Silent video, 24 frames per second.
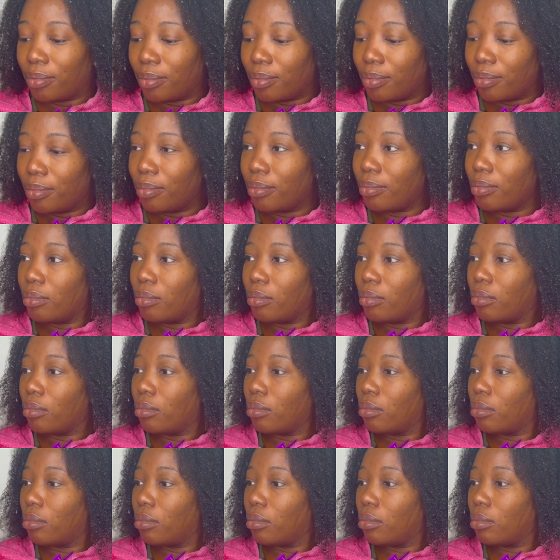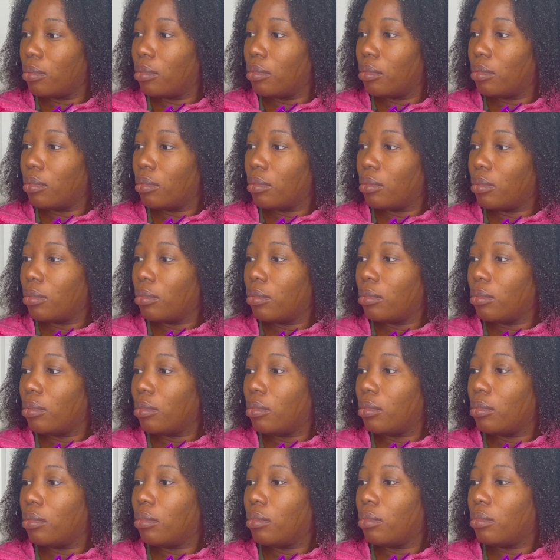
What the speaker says: (silence)